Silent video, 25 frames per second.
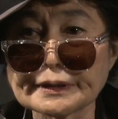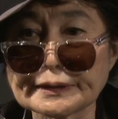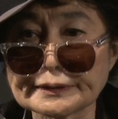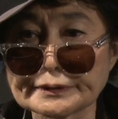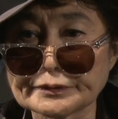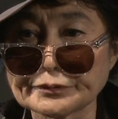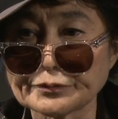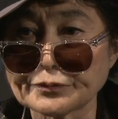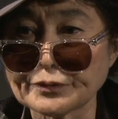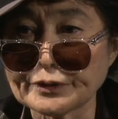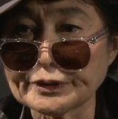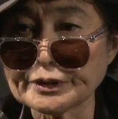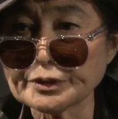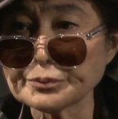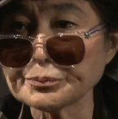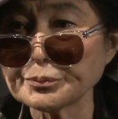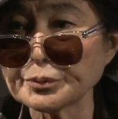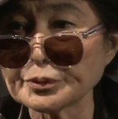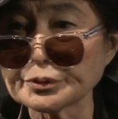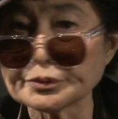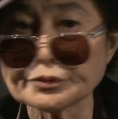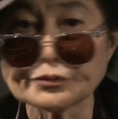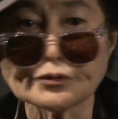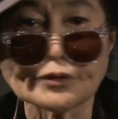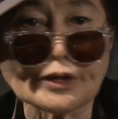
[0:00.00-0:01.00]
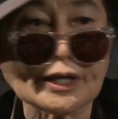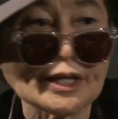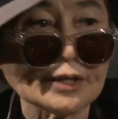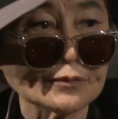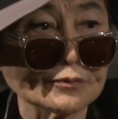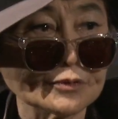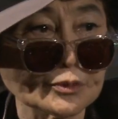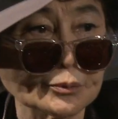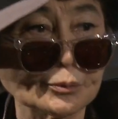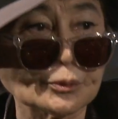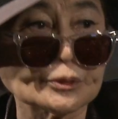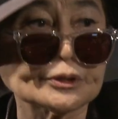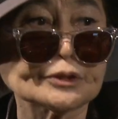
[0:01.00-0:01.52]
that's very important for
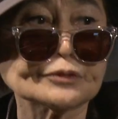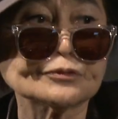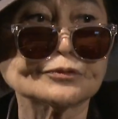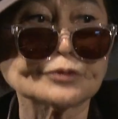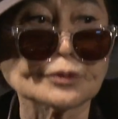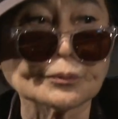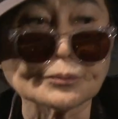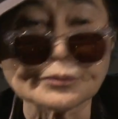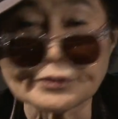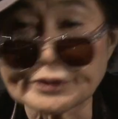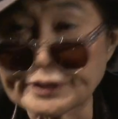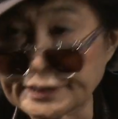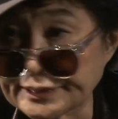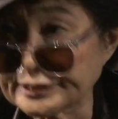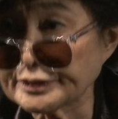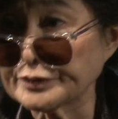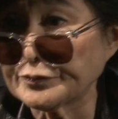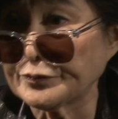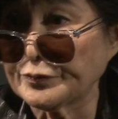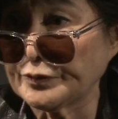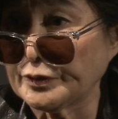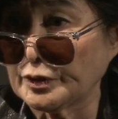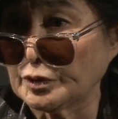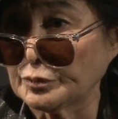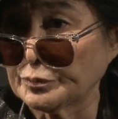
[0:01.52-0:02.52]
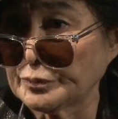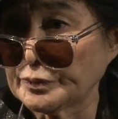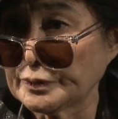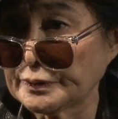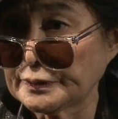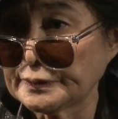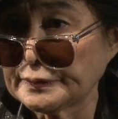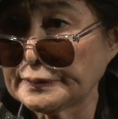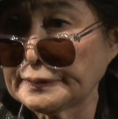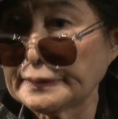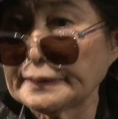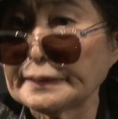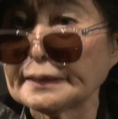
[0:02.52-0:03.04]
everybody from this film.
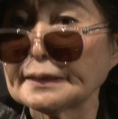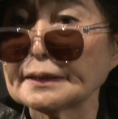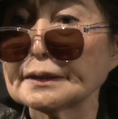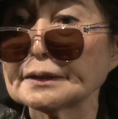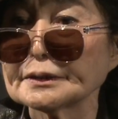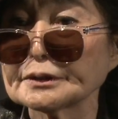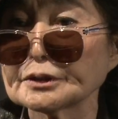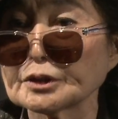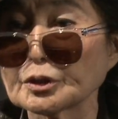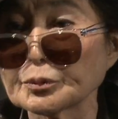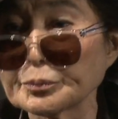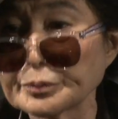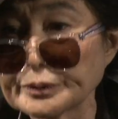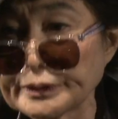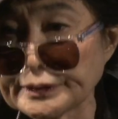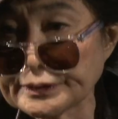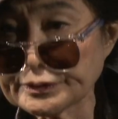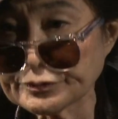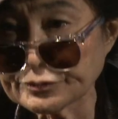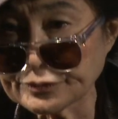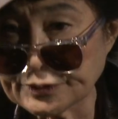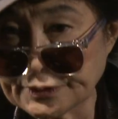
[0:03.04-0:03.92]
So please